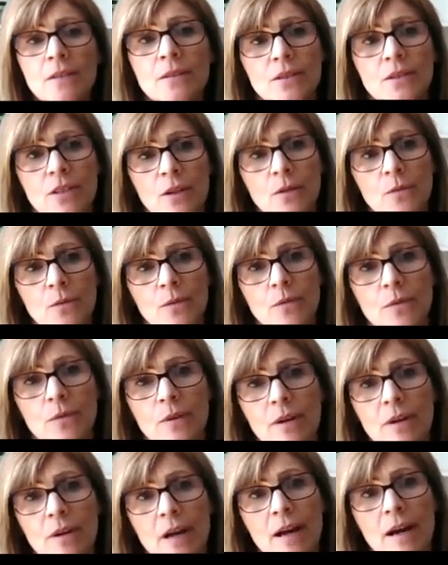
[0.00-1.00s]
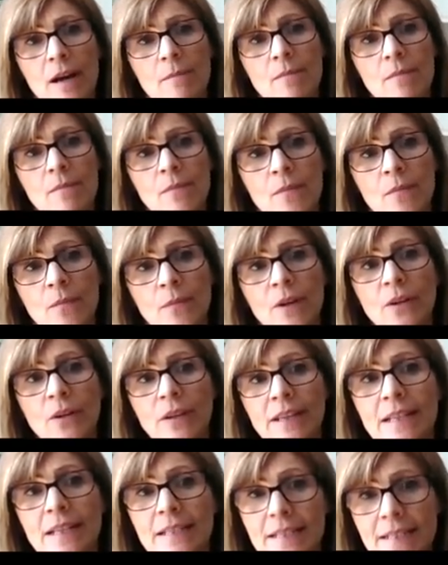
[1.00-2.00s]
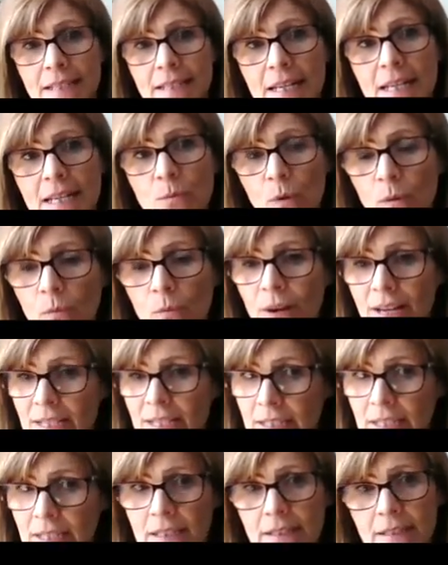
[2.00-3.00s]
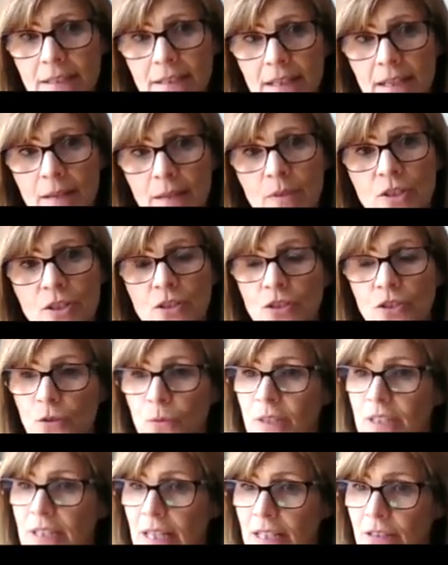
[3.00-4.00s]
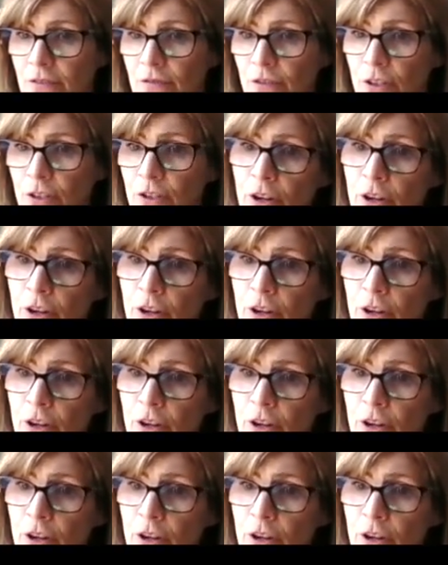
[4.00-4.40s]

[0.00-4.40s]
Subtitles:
So we're looking at T1-weighted images to assess for